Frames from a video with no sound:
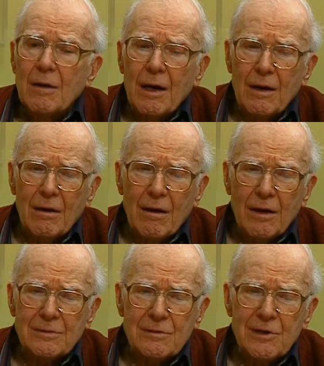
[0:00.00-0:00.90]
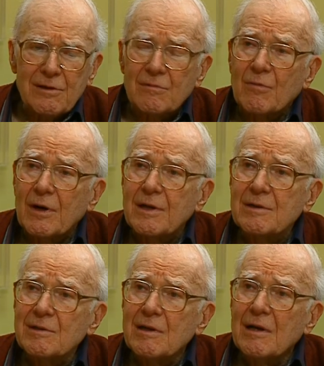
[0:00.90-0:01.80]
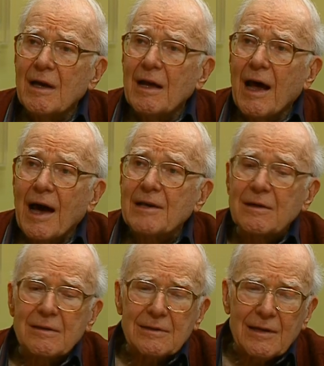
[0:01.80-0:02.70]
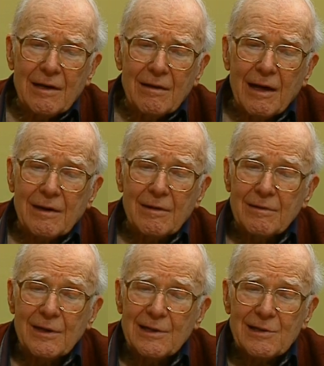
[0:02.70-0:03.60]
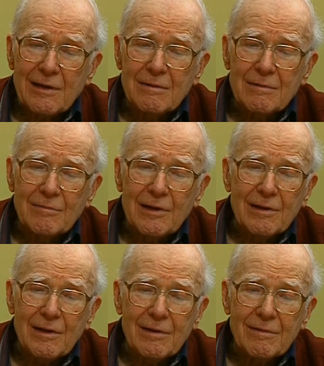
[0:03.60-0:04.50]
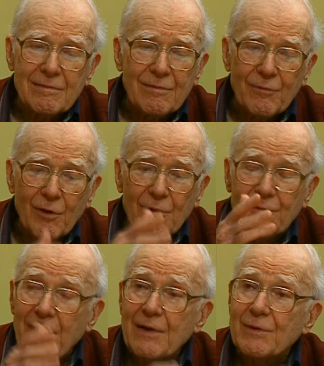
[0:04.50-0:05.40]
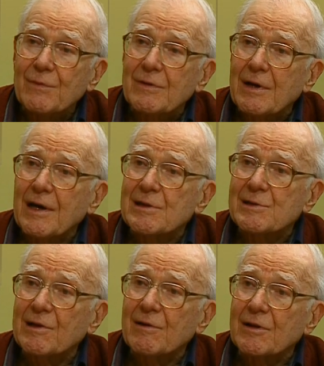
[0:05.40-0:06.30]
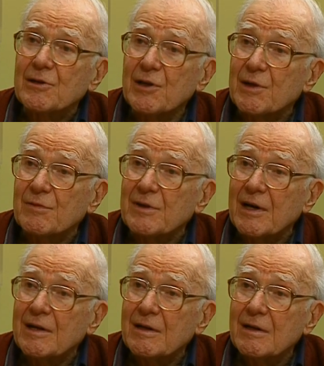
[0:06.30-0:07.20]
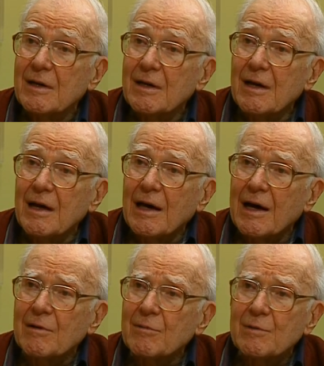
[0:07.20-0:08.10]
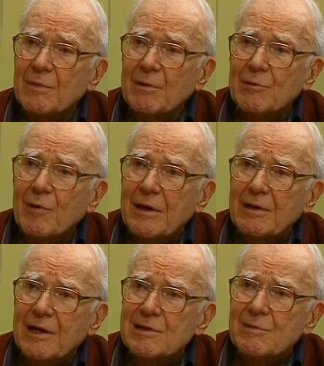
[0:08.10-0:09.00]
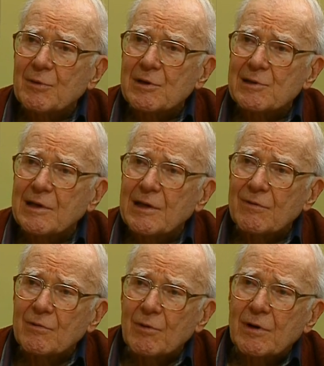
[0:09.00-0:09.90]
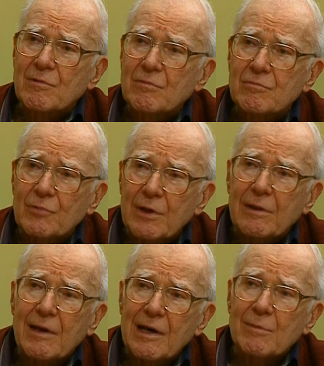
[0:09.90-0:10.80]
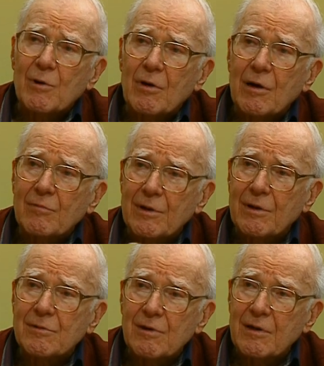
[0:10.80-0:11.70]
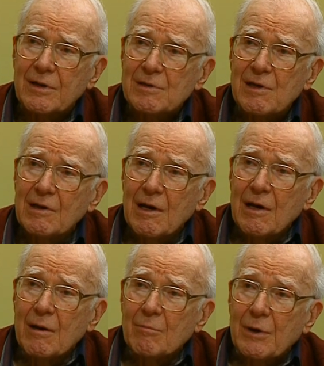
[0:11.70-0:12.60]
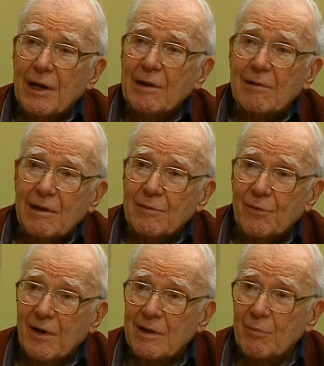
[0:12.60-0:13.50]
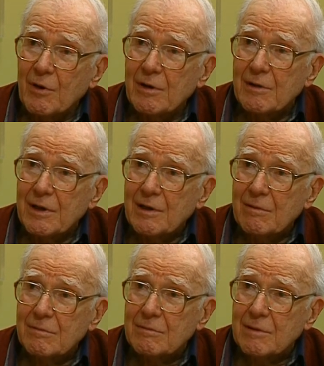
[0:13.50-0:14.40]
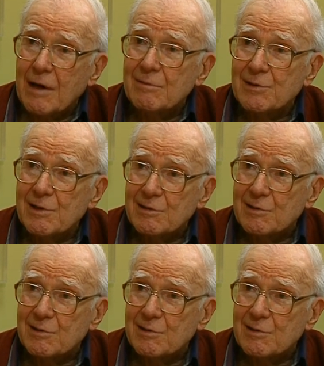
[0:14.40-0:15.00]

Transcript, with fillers: Uh, on certain ones. Yeah. I couldn't tell, like on this, I, whether there are four or five different guys there that could have done it. Mm -hmm. I wouldn't be able to recognize it because I never worked with them or with their drawings. But anything that Freddie Moore did, I was his